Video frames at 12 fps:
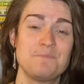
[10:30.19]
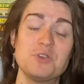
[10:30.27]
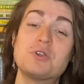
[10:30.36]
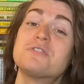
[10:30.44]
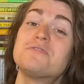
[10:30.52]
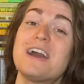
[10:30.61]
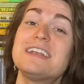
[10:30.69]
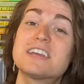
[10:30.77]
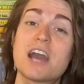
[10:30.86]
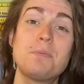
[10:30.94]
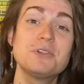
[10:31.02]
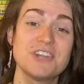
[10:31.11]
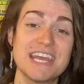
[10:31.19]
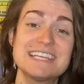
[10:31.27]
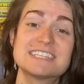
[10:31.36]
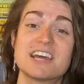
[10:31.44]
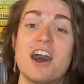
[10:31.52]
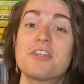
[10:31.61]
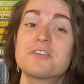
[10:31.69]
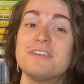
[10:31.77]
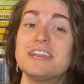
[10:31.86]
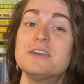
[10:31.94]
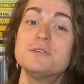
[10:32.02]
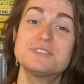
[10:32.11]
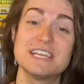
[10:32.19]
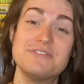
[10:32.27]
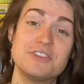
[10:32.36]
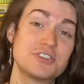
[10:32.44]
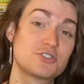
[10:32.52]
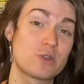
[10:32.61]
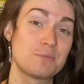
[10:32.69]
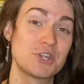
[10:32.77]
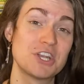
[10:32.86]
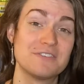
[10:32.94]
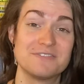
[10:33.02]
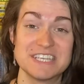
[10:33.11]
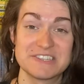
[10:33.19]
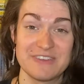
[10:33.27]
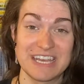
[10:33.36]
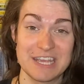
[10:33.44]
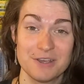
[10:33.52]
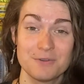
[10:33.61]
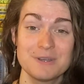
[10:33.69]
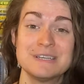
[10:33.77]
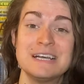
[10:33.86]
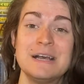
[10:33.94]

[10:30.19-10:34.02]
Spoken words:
you can find a couple links to other videos in the description of this video,